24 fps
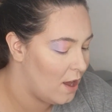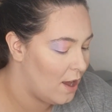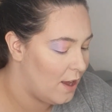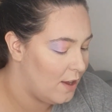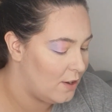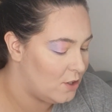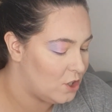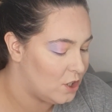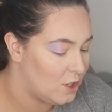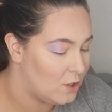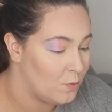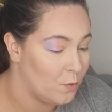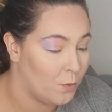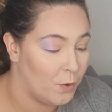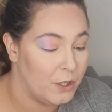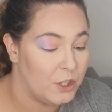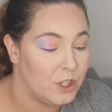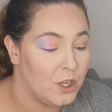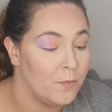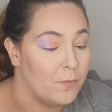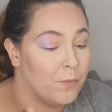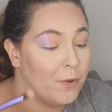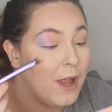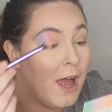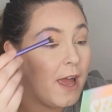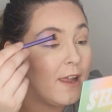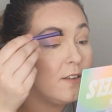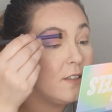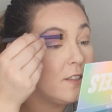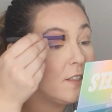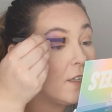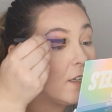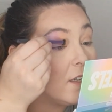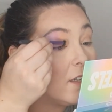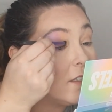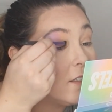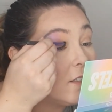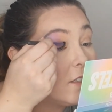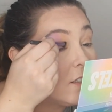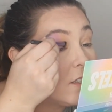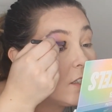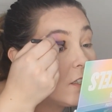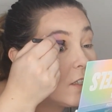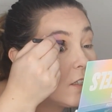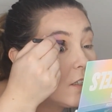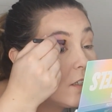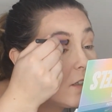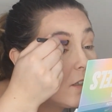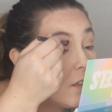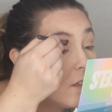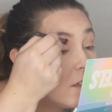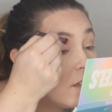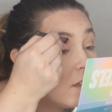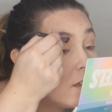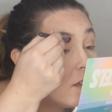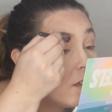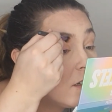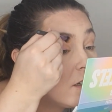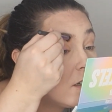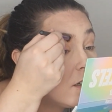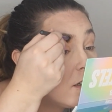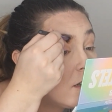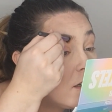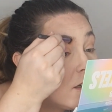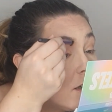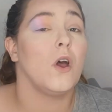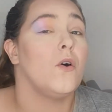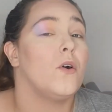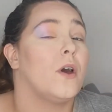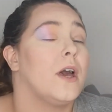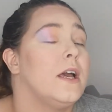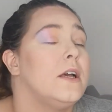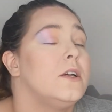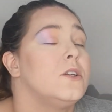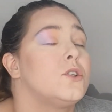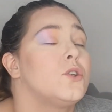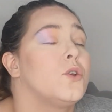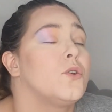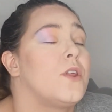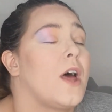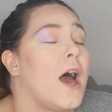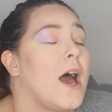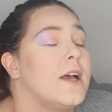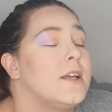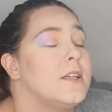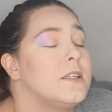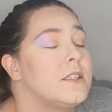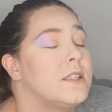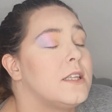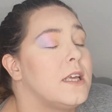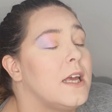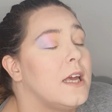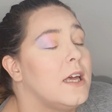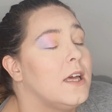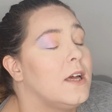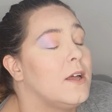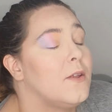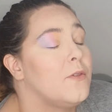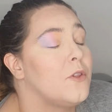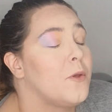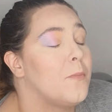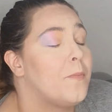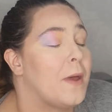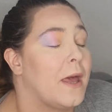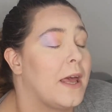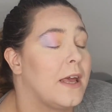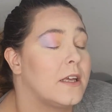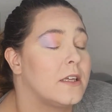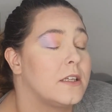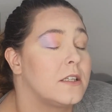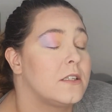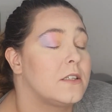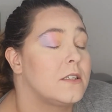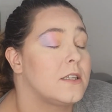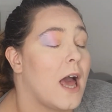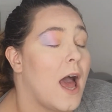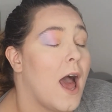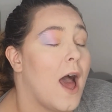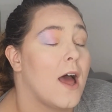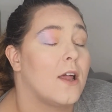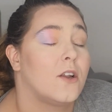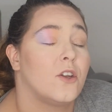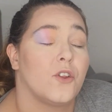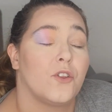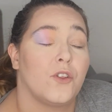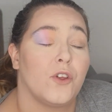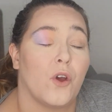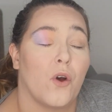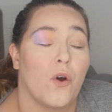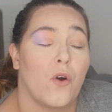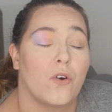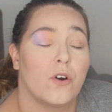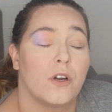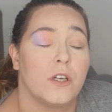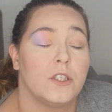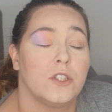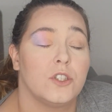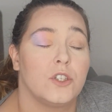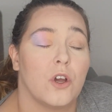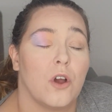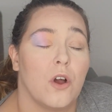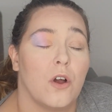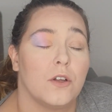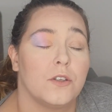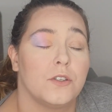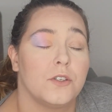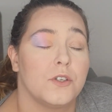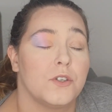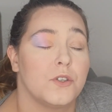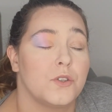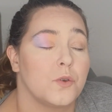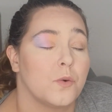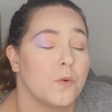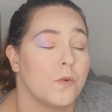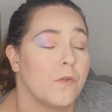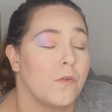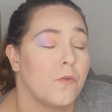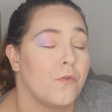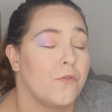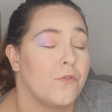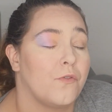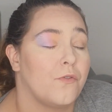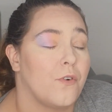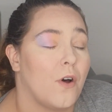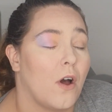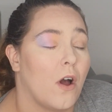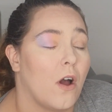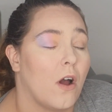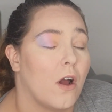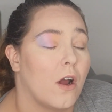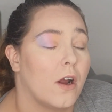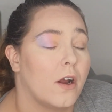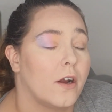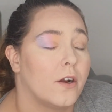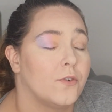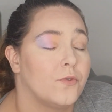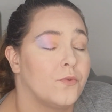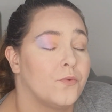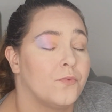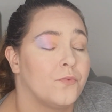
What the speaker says: I just wish it blended. Okay, so that is the pinks and the orange on so far.